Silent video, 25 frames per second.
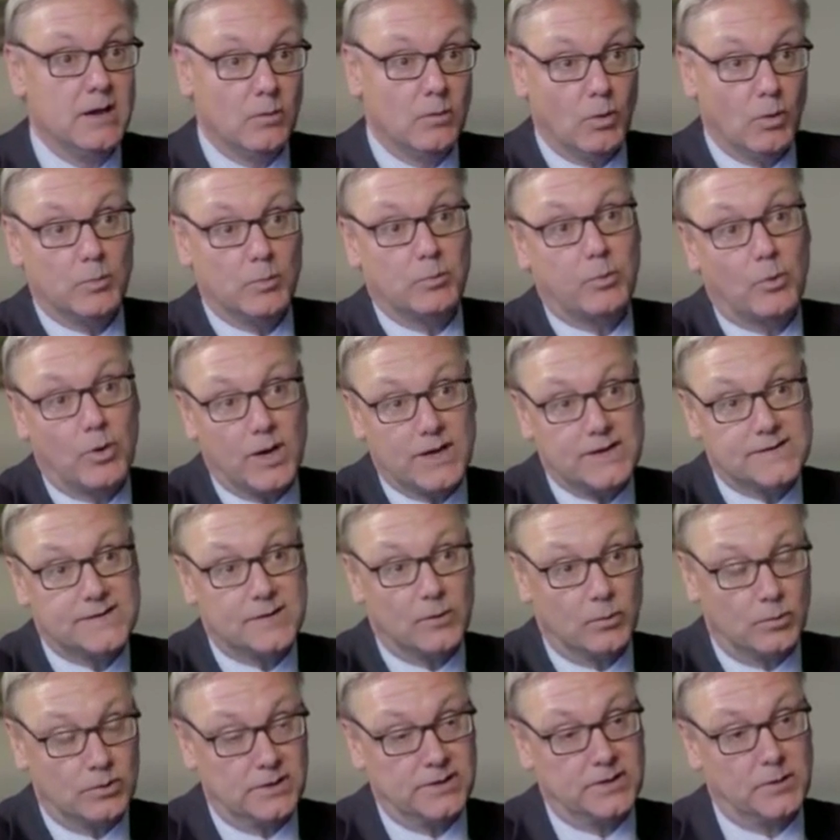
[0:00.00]
what price
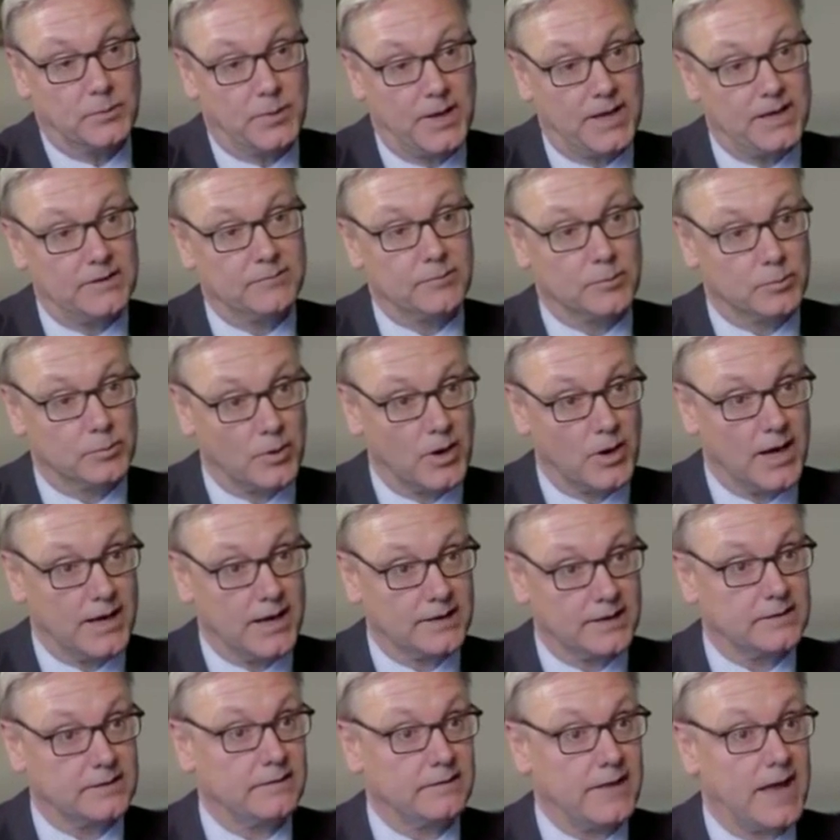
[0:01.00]
they're willing to pay for
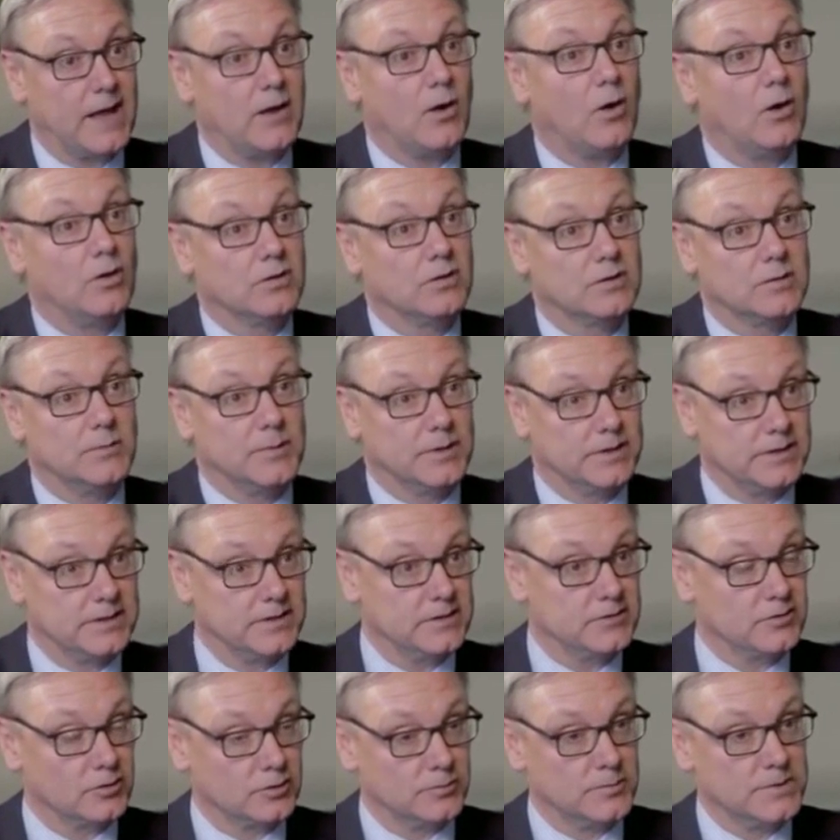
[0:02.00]
products, and that ultimately
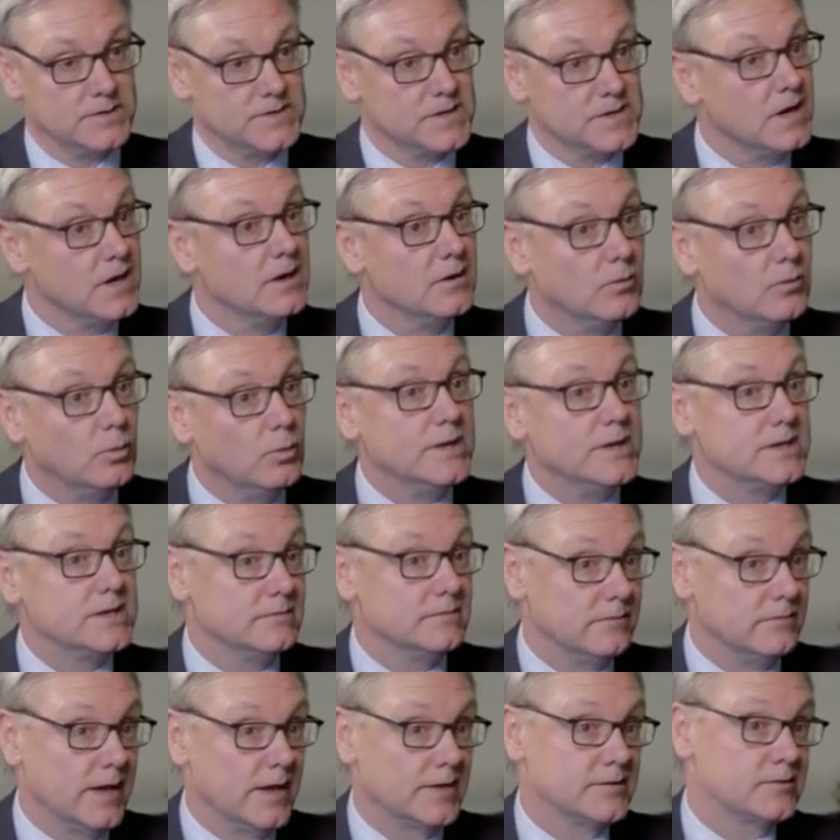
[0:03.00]
determines
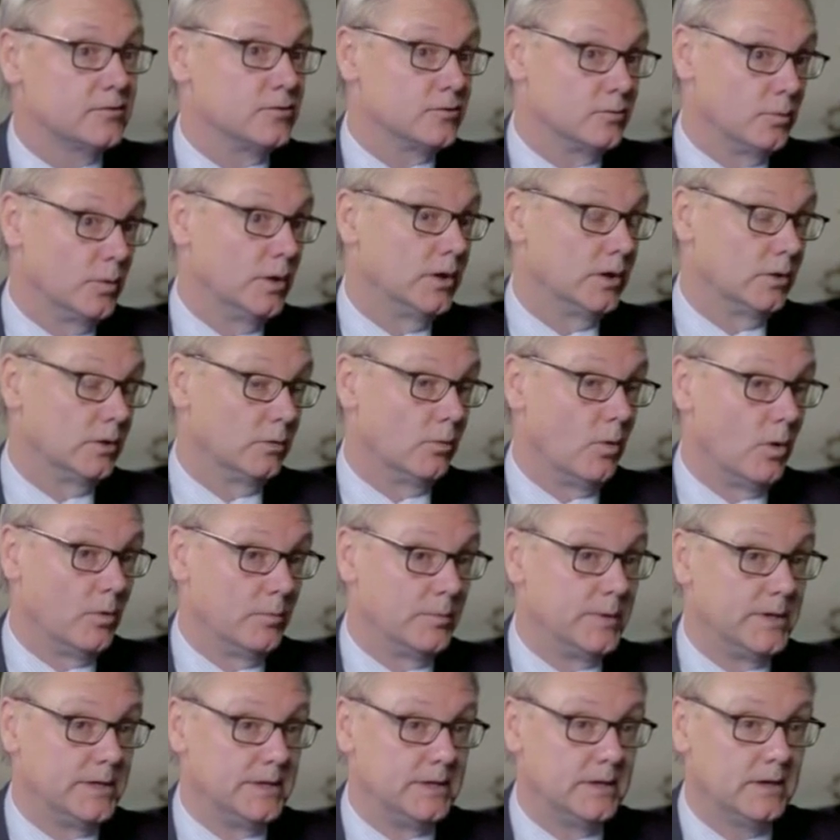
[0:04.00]
which investors will or
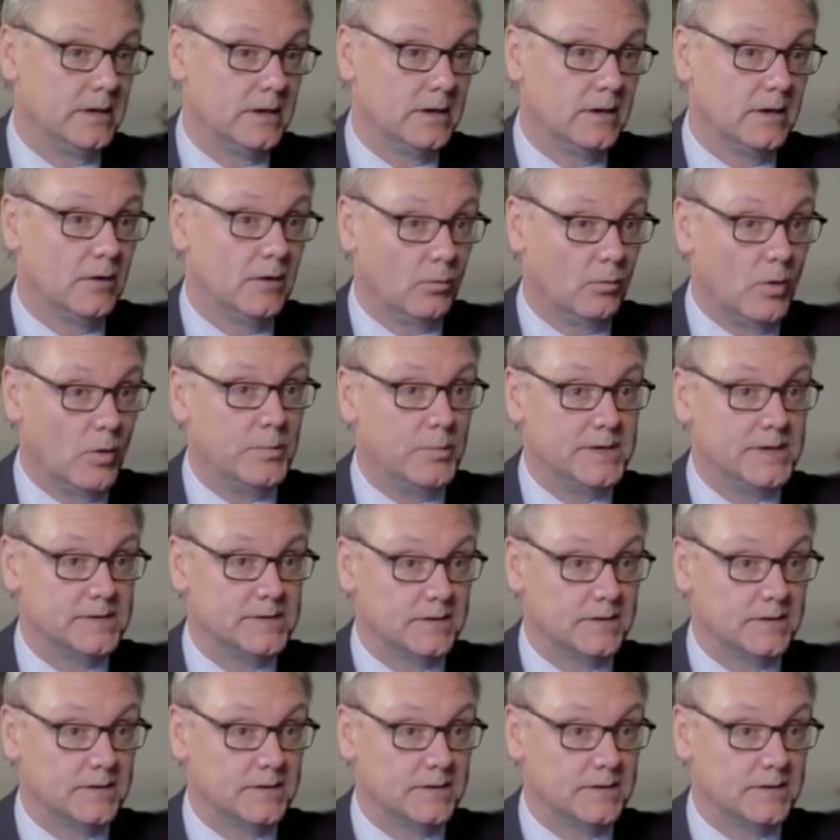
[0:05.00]
won't